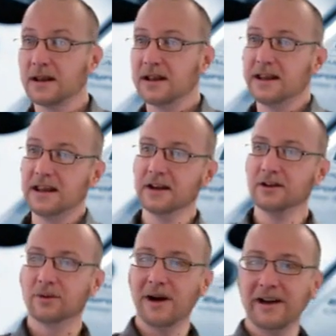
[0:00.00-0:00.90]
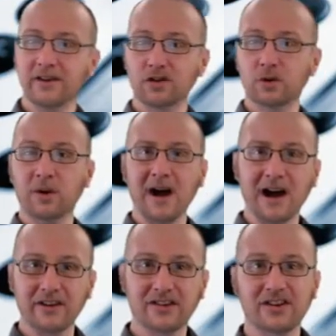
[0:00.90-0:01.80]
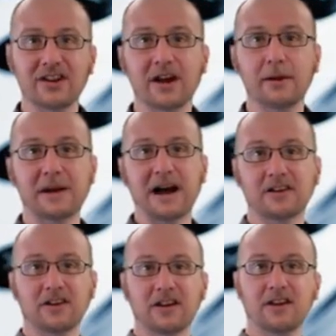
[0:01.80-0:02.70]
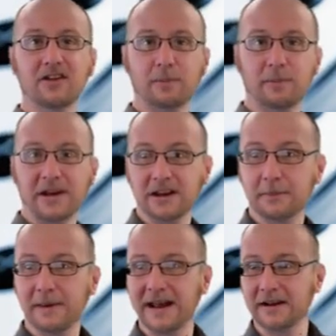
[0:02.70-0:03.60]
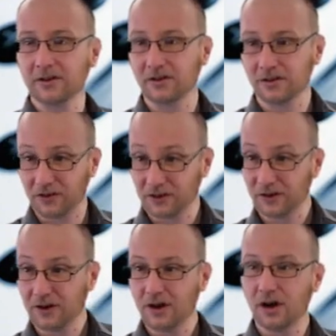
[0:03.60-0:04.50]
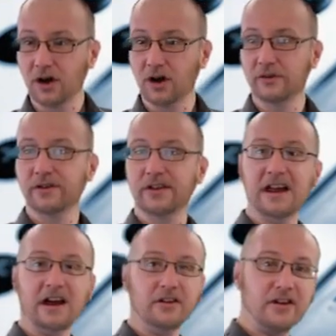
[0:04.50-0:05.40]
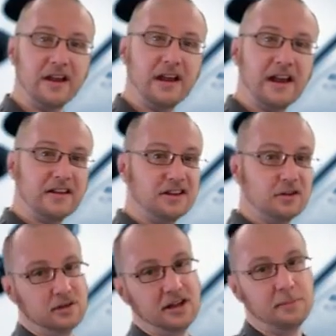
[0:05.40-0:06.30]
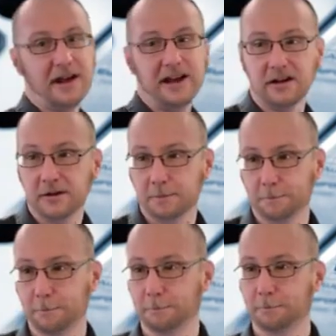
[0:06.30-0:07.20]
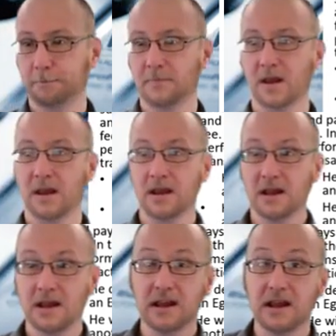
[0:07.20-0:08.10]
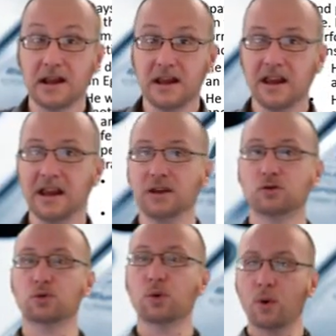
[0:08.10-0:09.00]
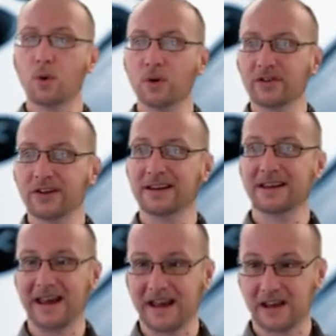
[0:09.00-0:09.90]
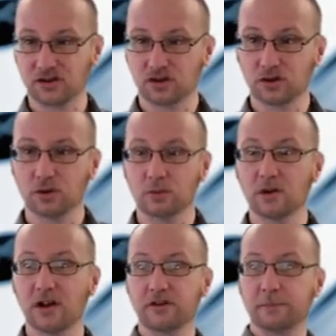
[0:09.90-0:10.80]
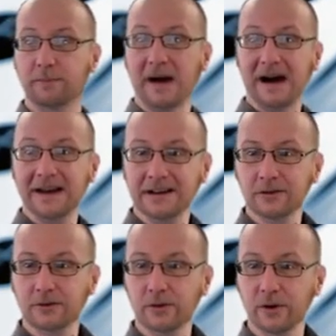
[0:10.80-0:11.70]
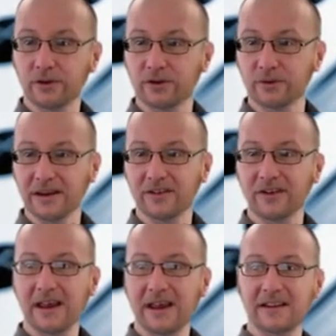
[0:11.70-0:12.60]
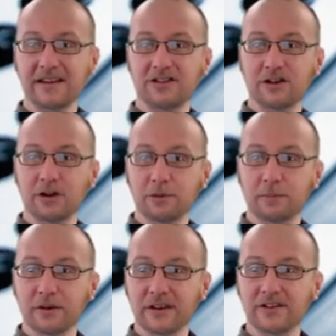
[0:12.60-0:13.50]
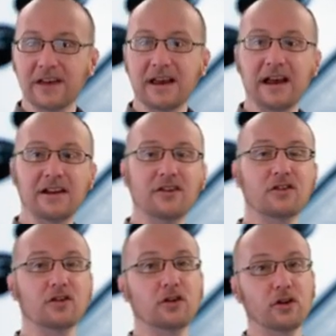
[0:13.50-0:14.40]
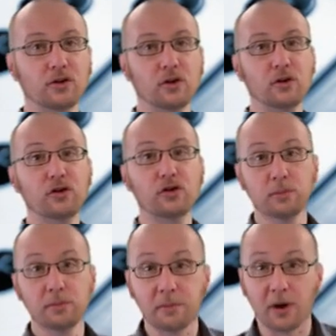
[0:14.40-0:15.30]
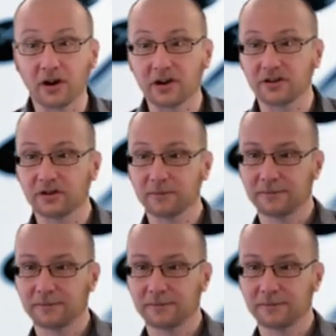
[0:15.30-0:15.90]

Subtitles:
He inquires twice about his bank balance over the counter at Egoli Bank. He draws cash whilst buying groceries at a till point at his local supermarket.